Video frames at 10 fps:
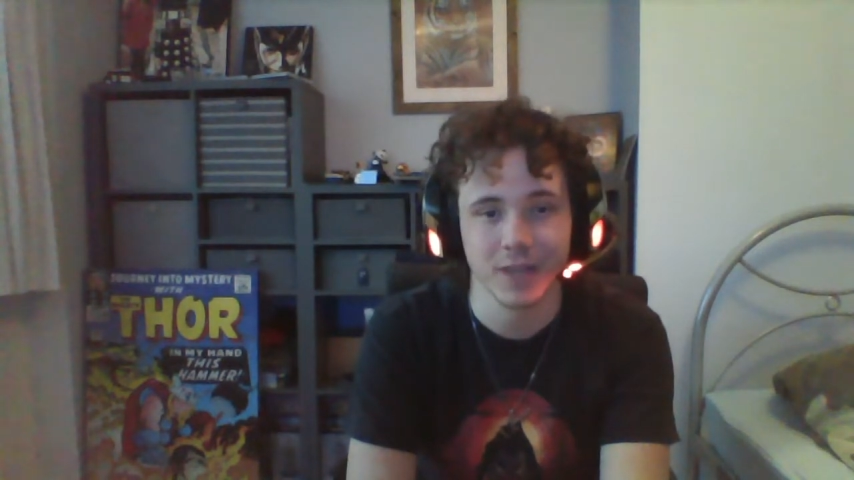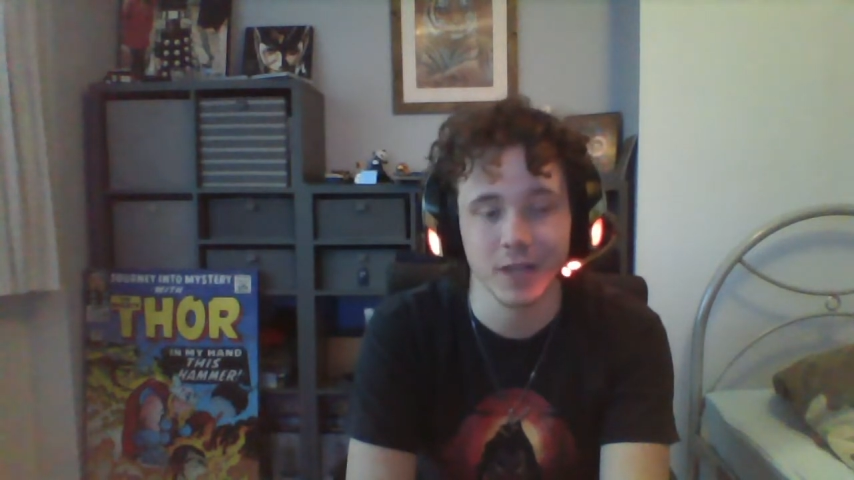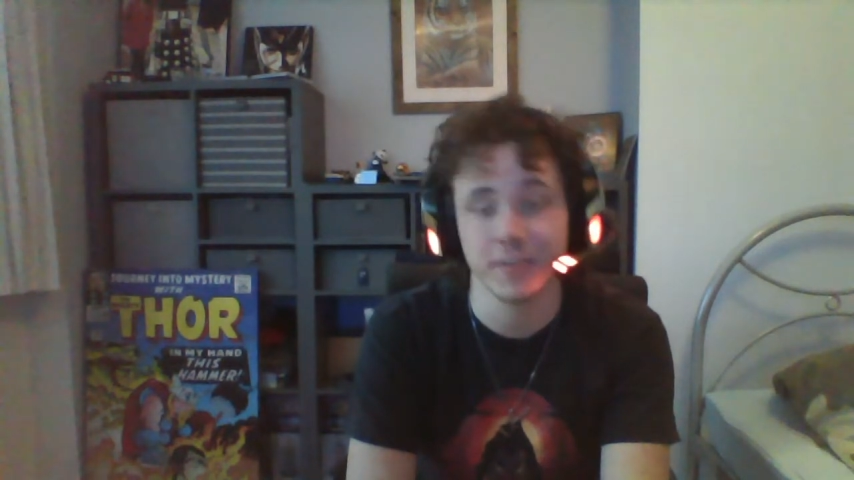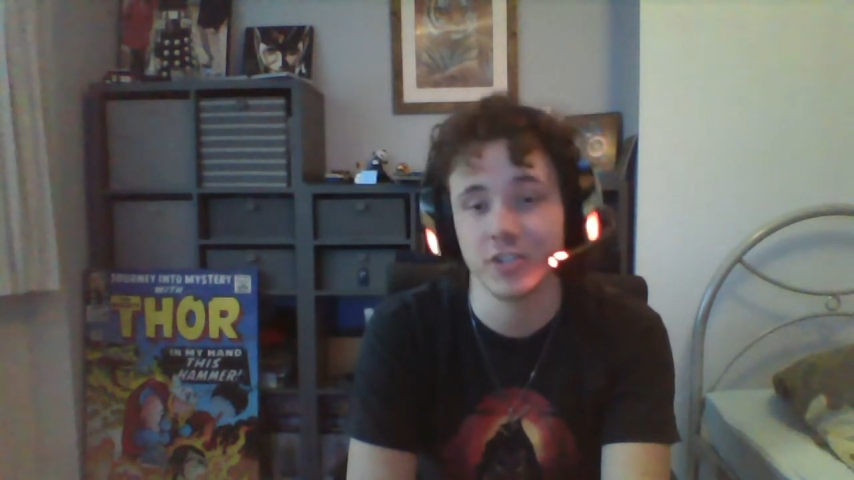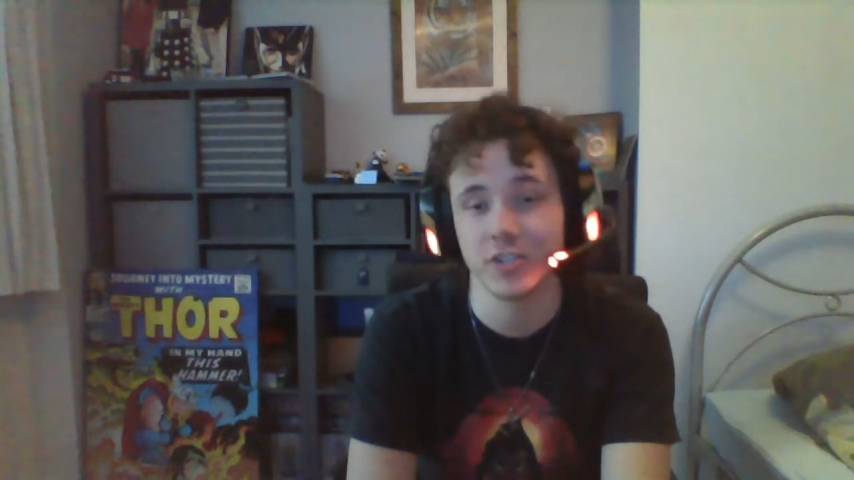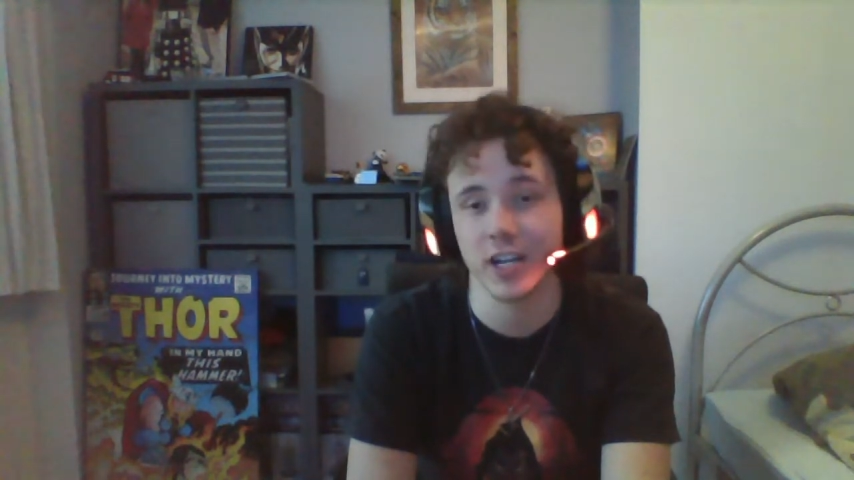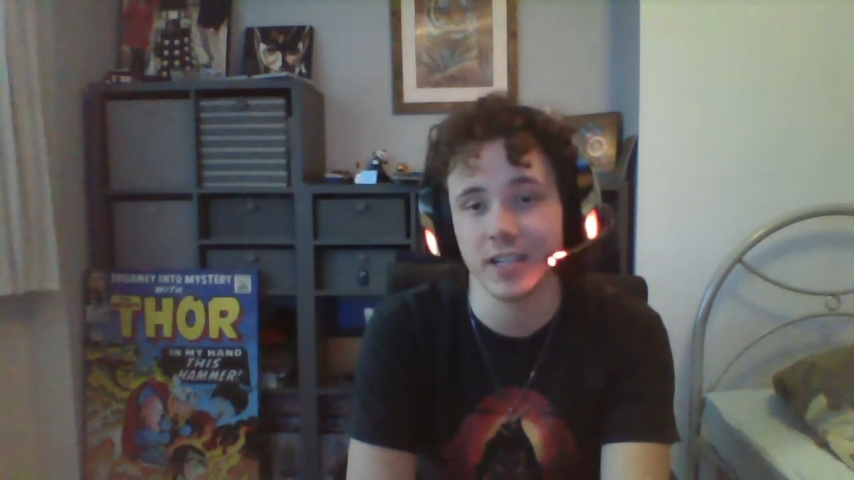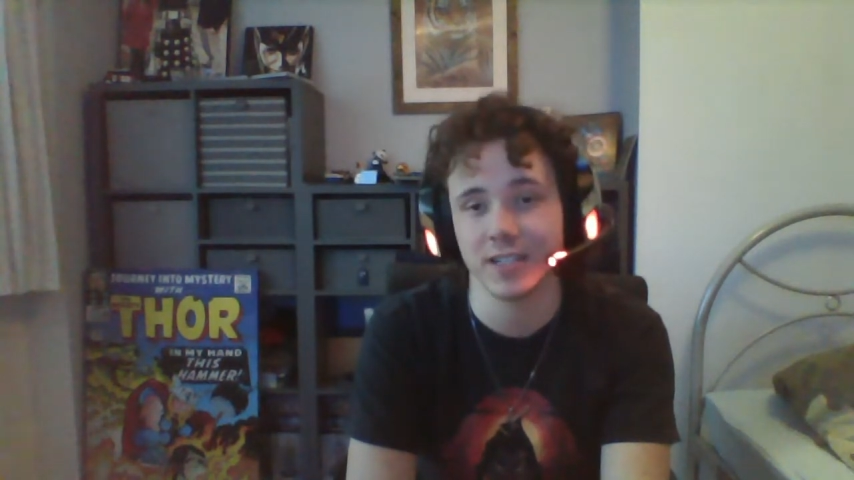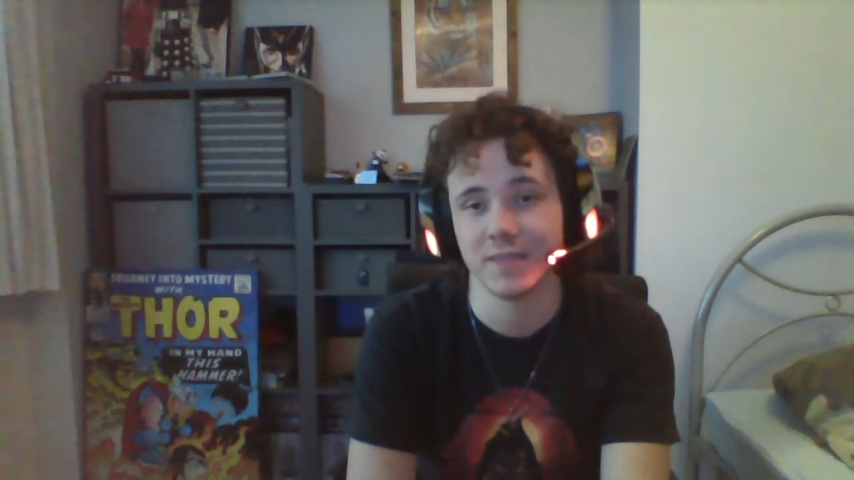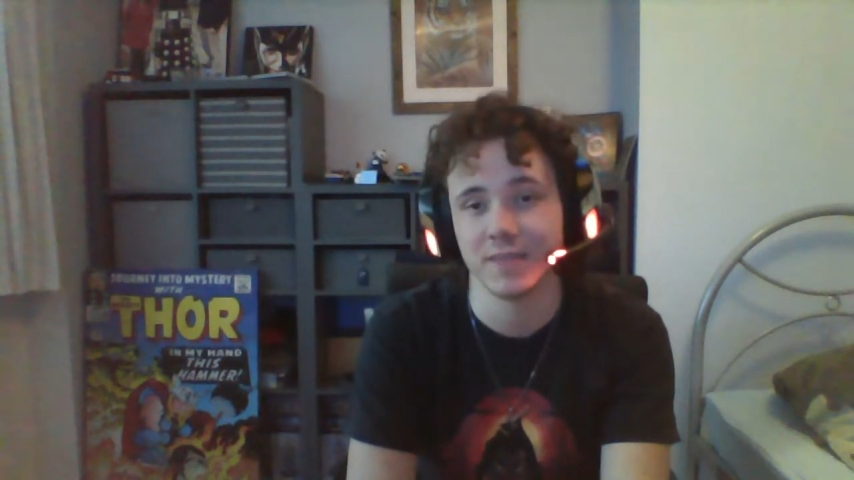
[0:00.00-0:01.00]
Her name is
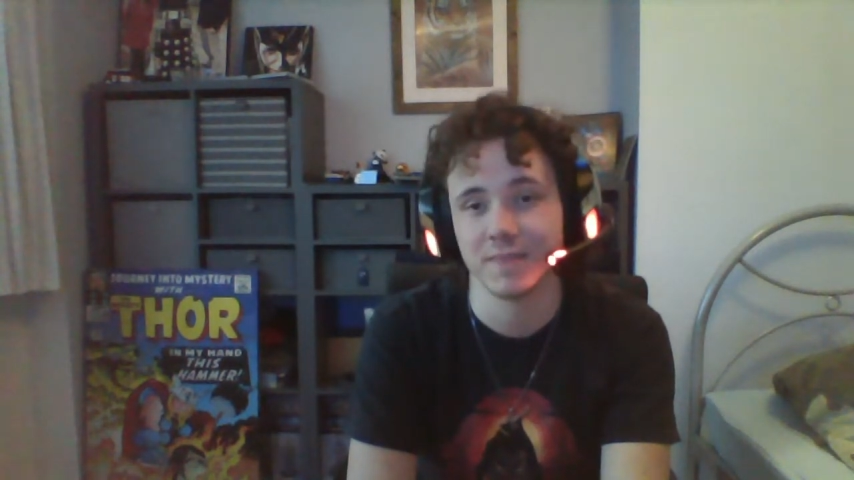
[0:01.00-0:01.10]
Jade.